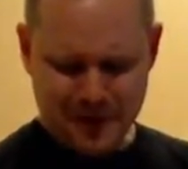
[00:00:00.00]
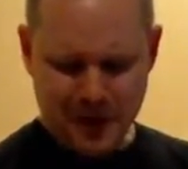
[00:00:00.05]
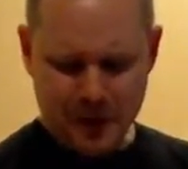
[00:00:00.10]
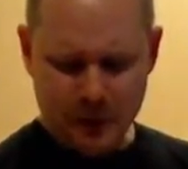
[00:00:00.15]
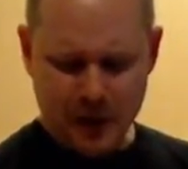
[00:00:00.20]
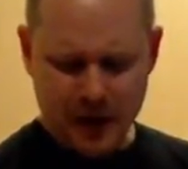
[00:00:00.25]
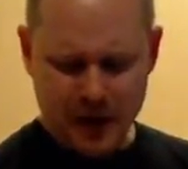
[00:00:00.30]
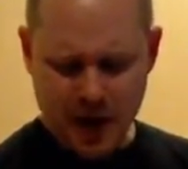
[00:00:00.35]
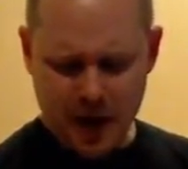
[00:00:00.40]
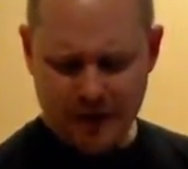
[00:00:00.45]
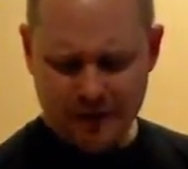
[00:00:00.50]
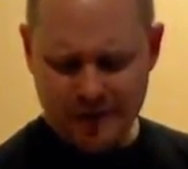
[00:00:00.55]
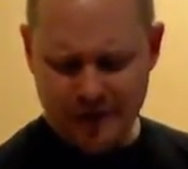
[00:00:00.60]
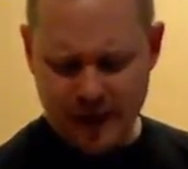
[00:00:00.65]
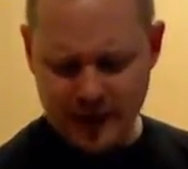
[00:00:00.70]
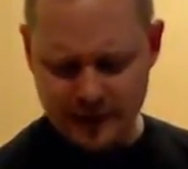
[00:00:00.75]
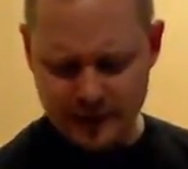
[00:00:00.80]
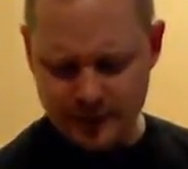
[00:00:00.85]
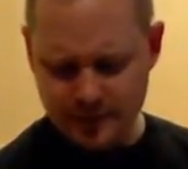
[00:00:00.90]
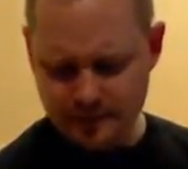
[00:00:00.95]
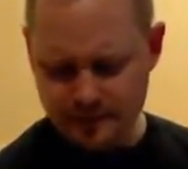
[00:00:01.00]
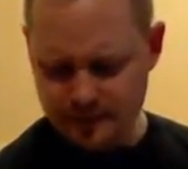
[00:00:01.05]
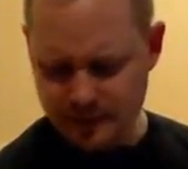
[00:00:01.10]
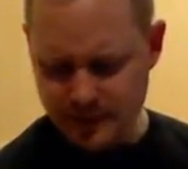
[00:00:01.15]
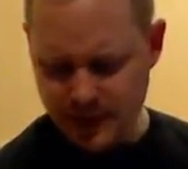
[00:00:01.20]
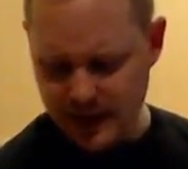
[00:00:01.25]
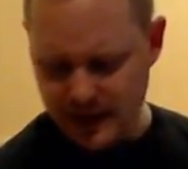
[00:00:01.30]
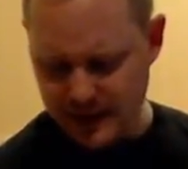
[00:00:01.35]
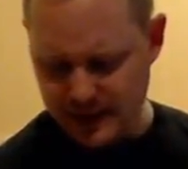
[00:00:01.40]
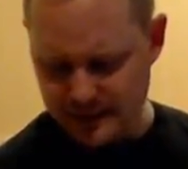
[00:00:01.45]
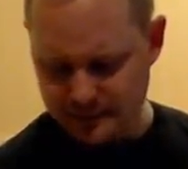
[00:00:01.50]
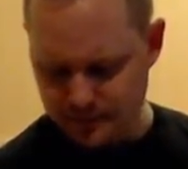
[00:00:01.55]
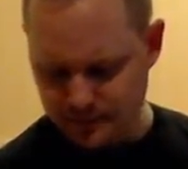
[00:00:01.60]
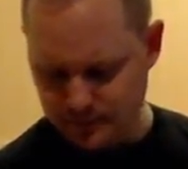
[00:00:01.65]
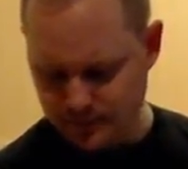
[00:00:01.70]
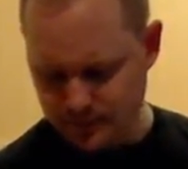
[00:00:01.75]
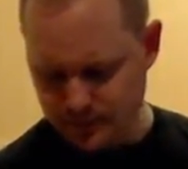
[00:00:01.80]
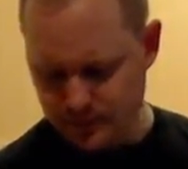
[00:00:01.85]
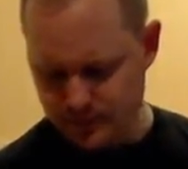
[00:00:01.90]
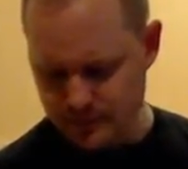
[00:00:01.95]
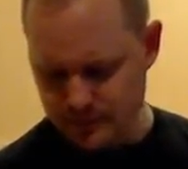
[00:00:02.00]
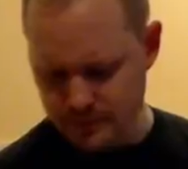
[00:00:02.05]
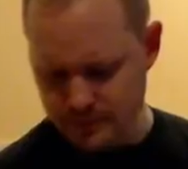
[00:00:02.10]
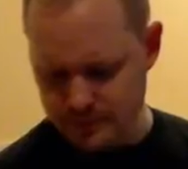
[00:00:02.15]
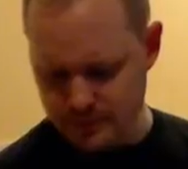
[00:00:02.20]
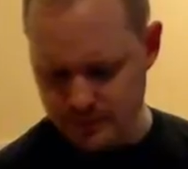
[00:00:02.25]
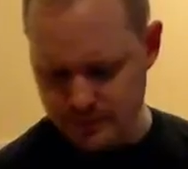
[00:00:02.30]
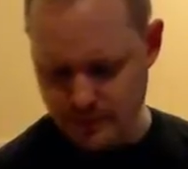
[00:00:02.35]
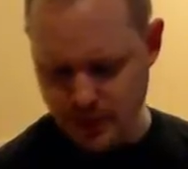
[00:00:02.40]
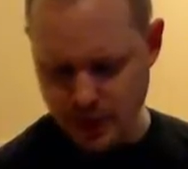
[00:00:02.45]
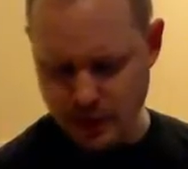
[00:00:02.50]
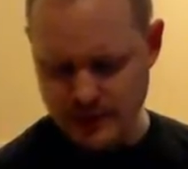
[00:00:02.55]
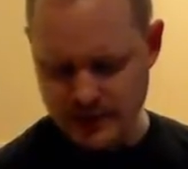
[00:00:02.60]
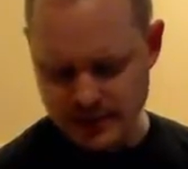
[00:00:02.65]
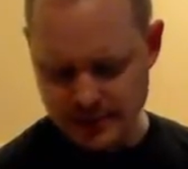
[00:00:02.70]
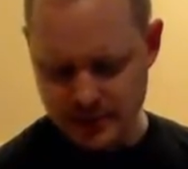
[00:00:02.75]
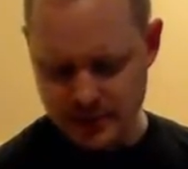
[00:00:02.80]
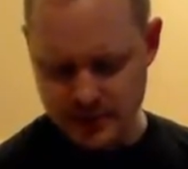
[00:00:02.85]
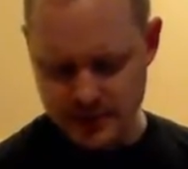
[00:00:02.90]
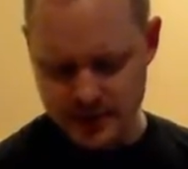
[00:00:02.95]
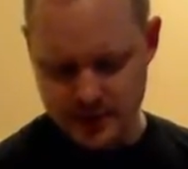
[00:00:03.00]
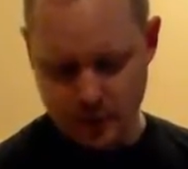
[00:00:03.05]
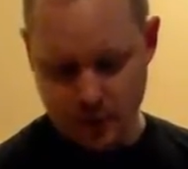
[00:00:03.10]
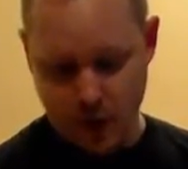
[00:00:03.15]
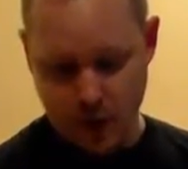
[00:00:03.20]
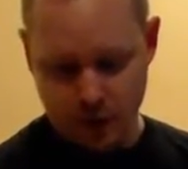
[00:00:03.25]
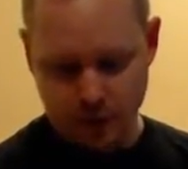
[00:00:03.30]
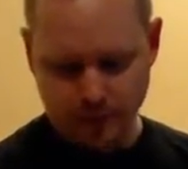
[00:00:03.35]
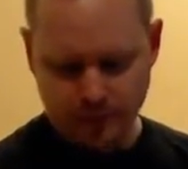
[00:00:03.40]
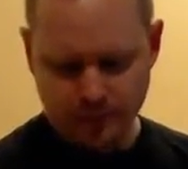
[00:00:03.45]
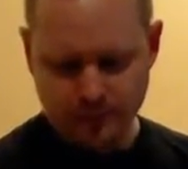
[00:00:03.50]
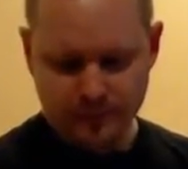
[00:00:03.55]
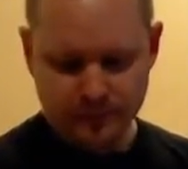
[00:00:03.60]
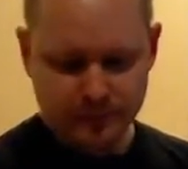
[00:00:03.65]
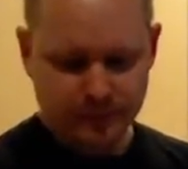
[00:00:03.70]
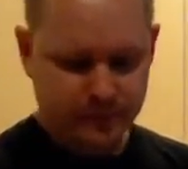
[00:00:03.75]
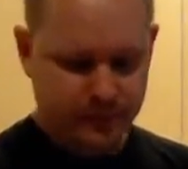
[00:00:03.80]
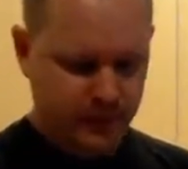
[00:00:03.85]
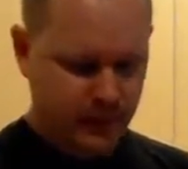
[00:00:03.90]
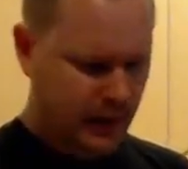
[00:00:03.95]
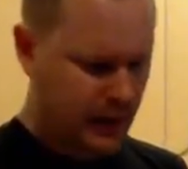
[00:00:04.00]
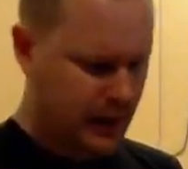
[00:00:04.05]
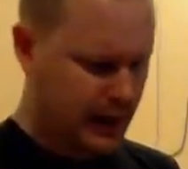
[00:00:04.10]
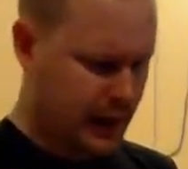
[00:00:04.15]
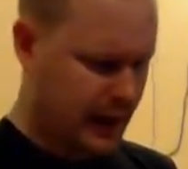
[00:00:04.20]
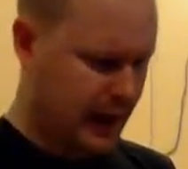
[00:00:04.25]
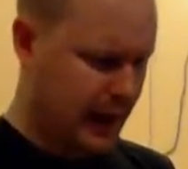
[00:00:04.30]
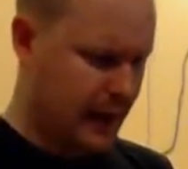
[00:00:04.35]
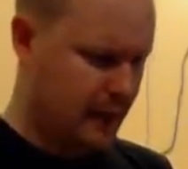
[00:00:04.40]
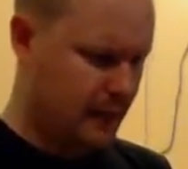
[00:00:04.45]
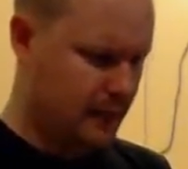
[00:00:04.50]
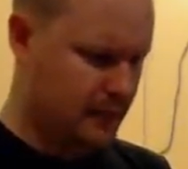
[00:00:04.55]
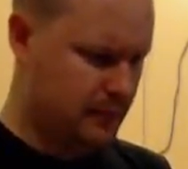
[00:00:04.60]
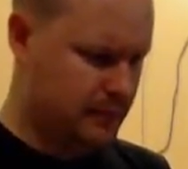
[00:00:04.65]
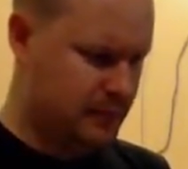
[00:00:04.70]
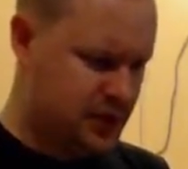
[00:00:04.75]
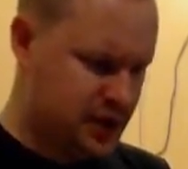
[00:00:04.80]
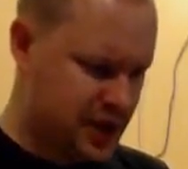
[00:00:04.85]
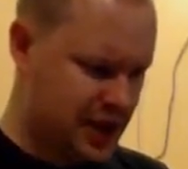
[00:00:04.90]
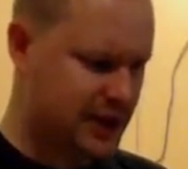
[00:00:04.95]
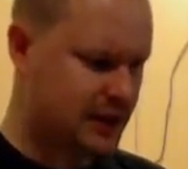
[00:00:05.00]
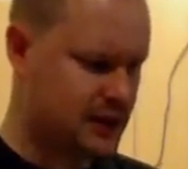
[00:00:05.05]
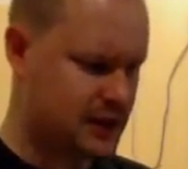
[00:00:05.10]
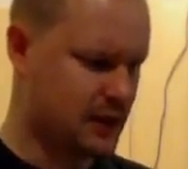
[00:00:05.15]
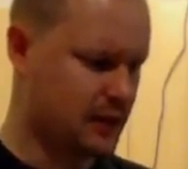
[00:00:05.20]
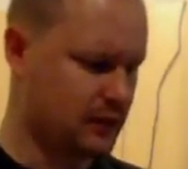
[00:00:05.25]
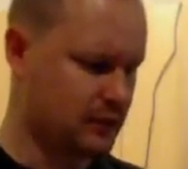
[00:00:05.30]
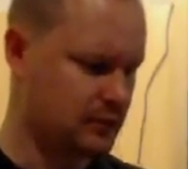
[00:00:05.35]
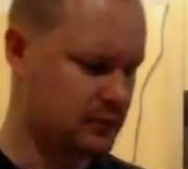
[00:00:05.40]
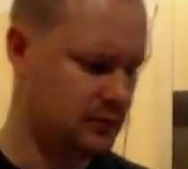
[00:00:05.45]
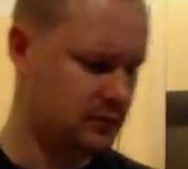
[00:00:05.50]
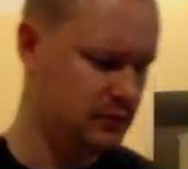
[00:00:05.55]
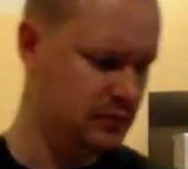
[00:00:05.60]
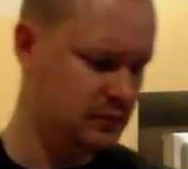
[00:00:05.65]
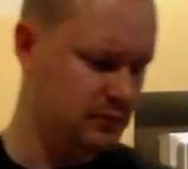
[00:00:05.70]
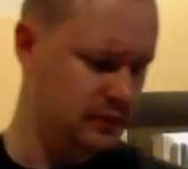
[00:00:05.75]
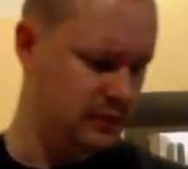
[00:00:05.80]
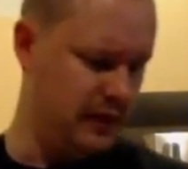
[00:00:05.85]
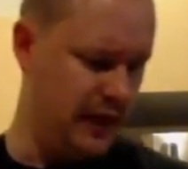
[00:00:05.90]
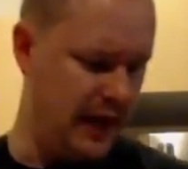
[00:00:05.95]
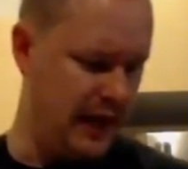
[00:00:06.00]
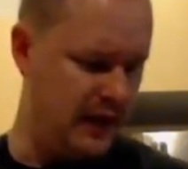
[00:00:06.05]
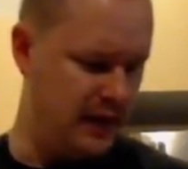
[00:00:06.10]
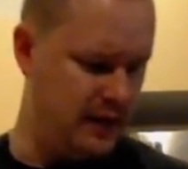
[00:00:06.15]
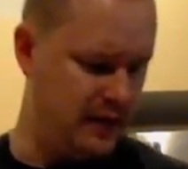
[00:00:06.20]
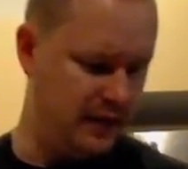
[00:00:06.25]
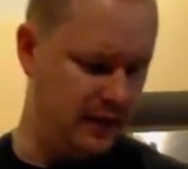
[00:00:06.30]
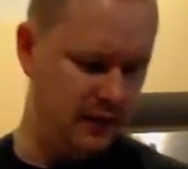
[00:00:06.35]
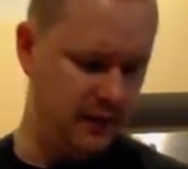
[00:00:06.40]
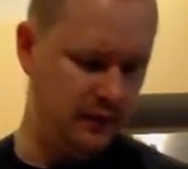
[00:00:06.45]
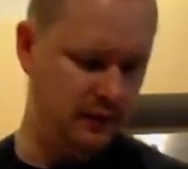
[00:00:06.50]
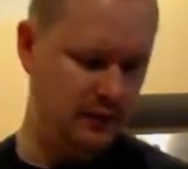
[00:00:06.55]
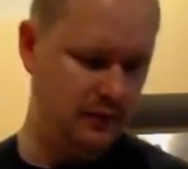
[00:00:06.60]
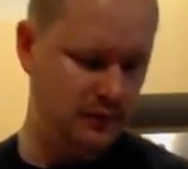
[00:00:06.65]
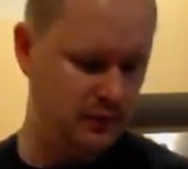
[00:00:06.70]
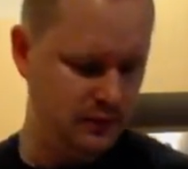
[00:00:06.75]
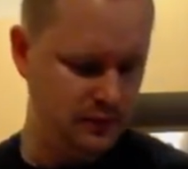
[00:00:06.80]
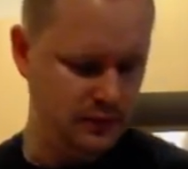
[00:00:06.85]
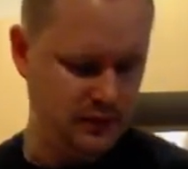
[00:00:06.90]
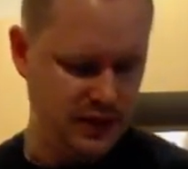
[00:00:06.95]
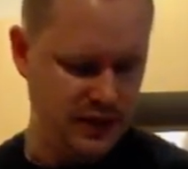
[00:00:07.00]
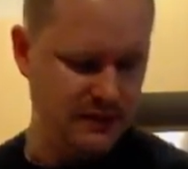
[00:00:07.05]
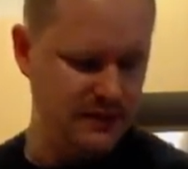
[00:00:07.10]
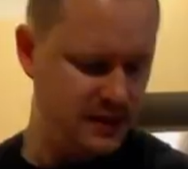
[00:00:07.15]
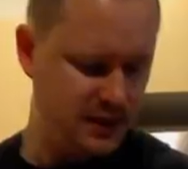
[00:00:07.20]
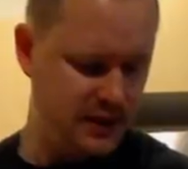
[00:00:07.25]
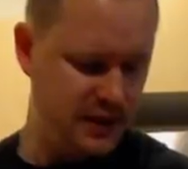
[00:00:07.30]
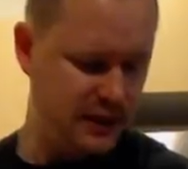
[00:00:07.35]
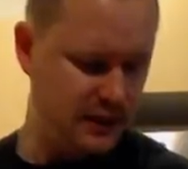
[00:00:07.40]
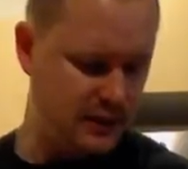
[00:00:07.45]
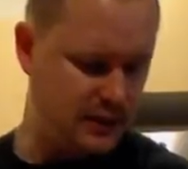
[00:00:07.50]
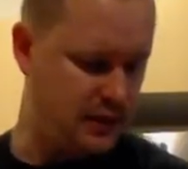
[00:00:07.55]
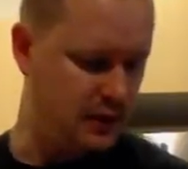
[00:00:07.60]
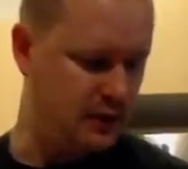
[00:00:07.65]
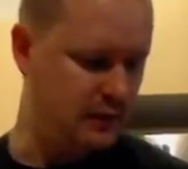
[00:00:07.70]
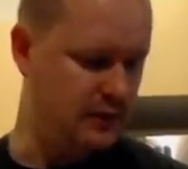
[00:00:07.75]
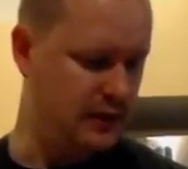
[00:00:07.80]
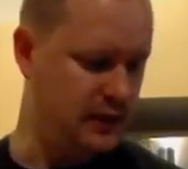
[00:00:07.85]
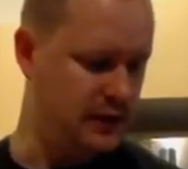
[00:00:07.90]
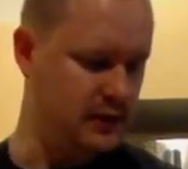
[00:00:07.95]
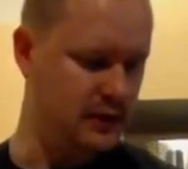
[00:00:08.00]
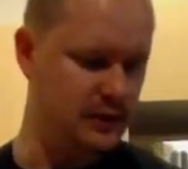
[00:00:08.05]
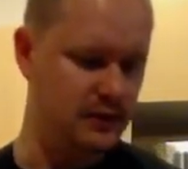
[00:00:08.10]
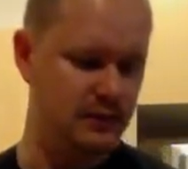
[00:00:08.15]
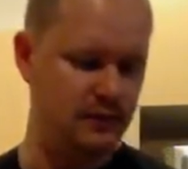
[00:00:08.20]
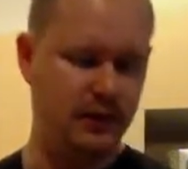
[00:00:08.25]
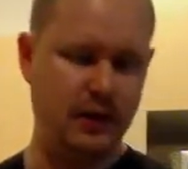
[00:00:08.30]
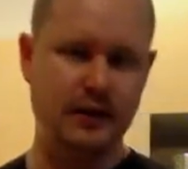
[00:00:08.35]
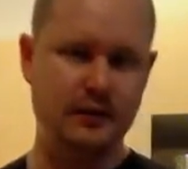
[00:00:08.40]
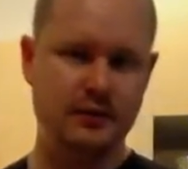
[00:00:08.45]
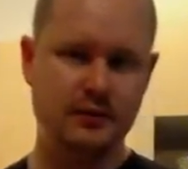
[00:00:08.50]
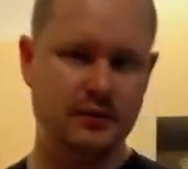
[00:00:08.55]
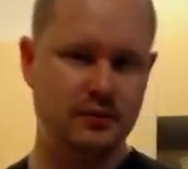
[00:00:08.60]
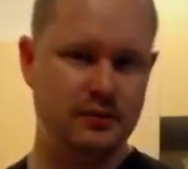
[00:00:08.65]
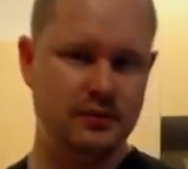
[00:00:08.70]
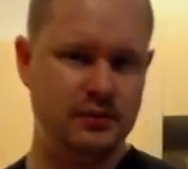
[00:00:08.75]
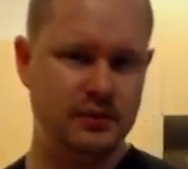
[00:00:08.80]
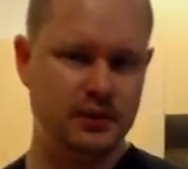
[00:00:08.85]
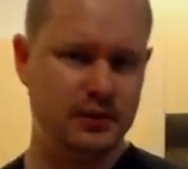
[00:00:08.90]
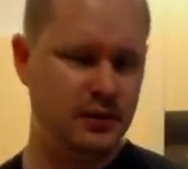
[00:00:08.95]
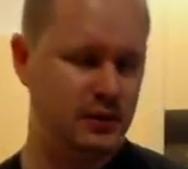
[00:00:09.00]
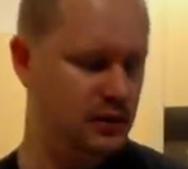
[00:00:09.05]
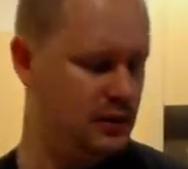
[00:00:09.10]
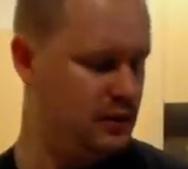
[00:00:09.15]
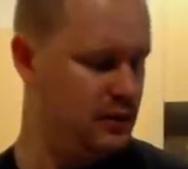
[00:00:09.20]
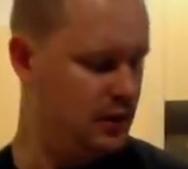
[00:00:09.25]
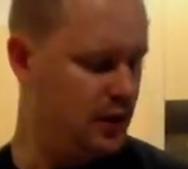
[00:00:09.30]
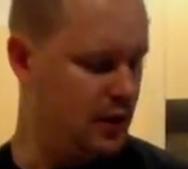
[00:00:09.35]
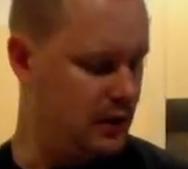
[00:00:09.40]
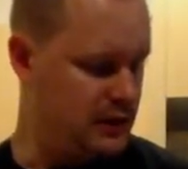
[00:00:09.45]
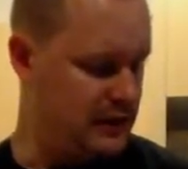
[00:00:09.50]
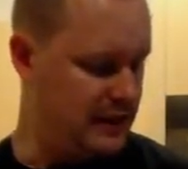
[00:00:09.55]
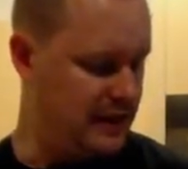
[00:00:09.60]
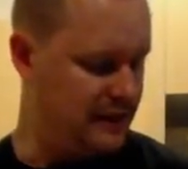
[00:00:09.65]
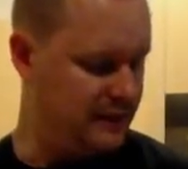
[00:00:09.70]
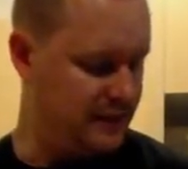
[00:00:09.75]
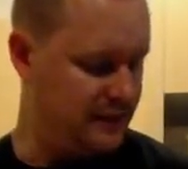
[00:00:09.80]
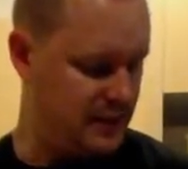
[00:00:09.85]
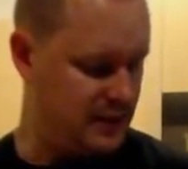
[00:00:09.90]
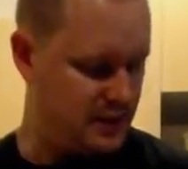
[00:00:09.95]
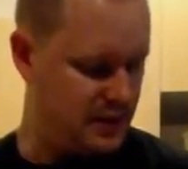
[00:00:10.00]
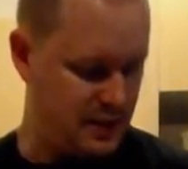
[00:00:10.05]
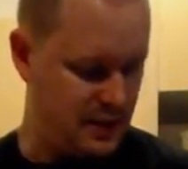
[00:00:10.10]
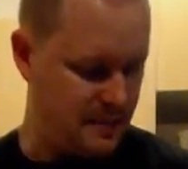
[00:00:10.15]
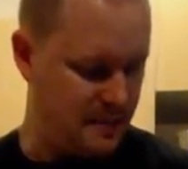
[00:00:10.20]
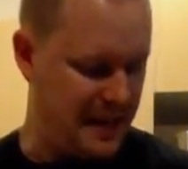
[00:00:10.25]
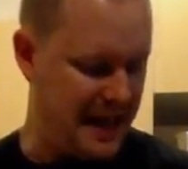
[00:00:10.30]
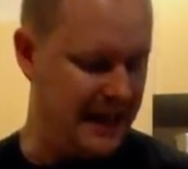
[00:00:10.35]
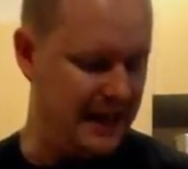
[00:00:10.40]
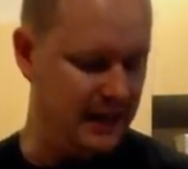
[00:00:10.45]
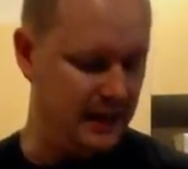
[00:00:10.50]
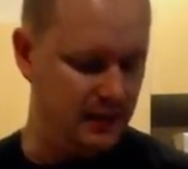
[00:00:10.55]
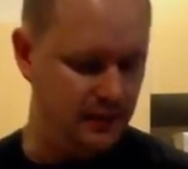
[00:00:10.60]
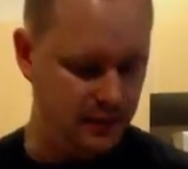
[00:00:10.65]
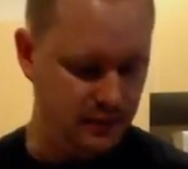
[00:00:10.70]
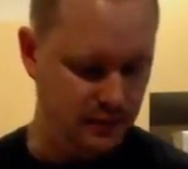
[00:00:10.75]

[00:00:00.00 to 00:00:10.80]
Well, I'll fight you. Mostly because you're wrong. Chicken salt. Anything, chips and chicken salt is like God's gift to man.